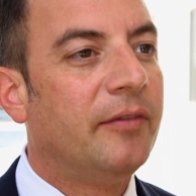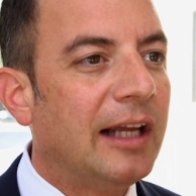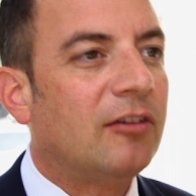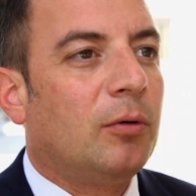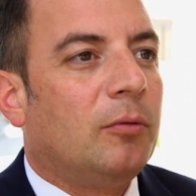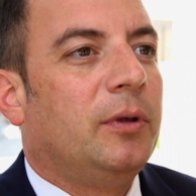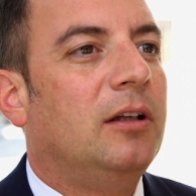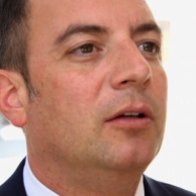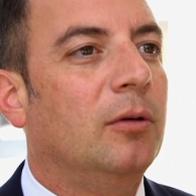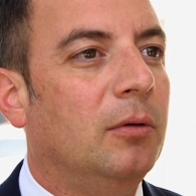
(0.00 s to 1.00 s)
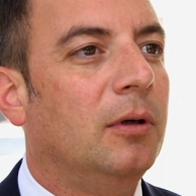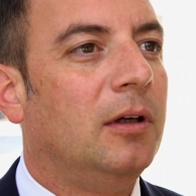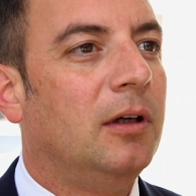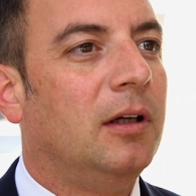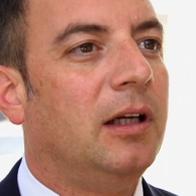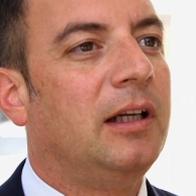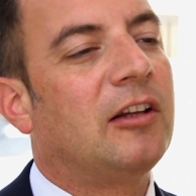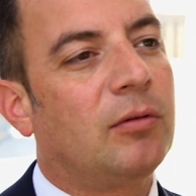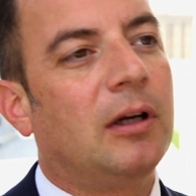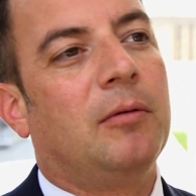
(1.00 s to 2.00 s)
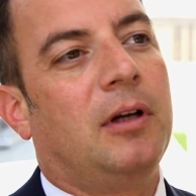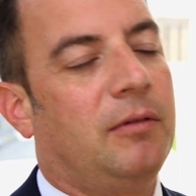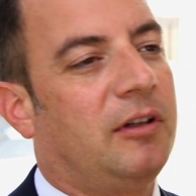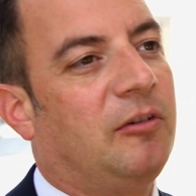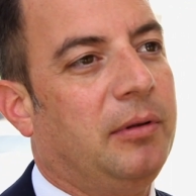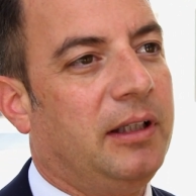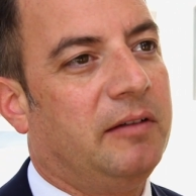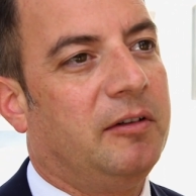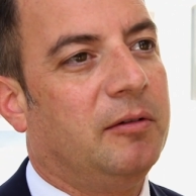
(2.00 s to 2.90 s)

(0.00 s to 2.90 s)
That's what we do, and that's what I want to explain to